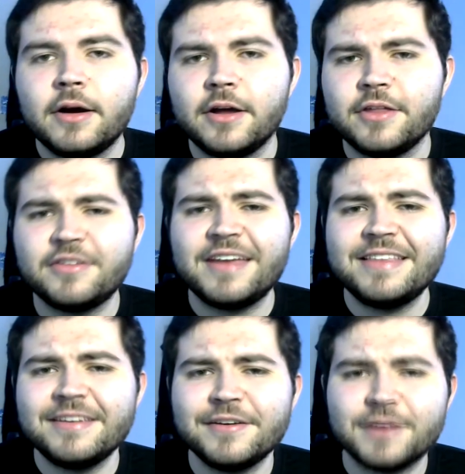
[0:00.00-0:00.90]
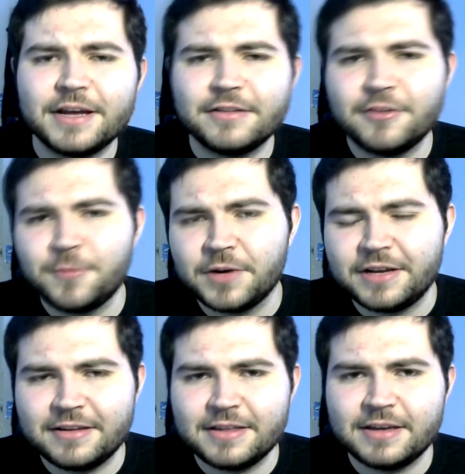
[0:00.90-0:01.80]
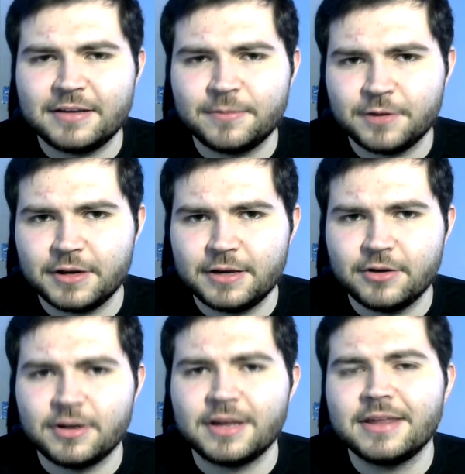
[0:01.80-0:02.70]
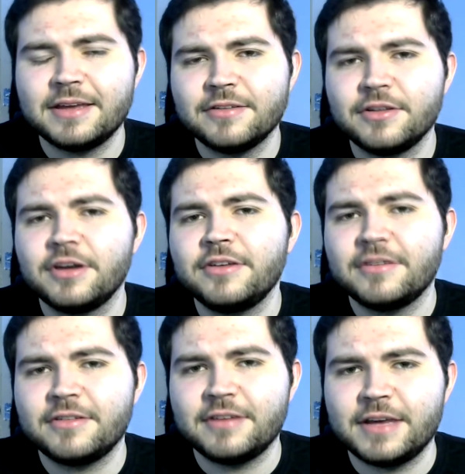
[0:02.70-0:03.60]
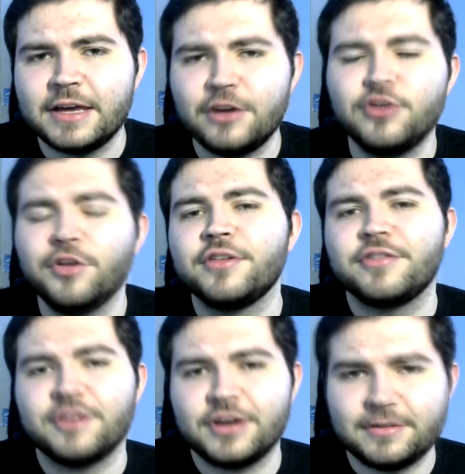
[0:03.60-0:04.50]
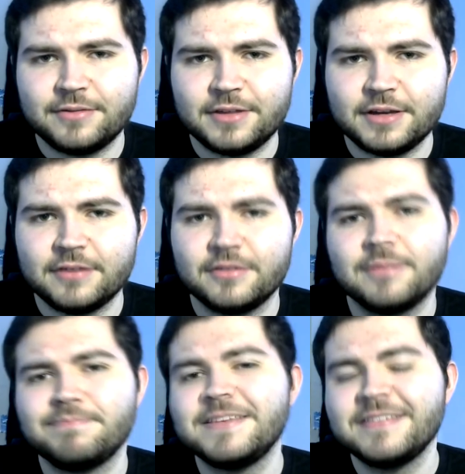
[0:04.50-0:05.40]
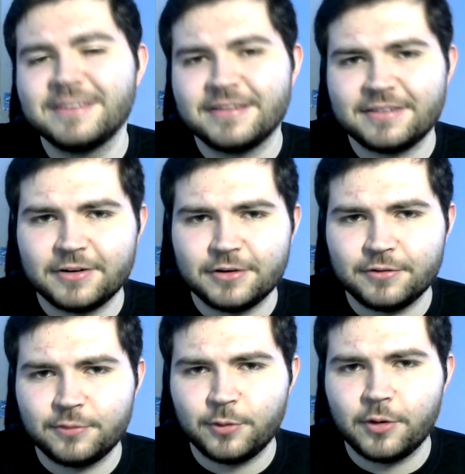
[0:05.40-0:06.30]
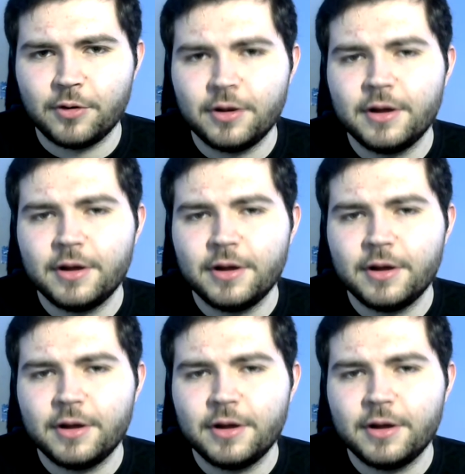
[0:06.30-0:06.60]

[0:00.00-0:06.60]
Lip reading: The setting of Canto Bight I think is pretty good. I think it's nice to see another side of things, the business side of war.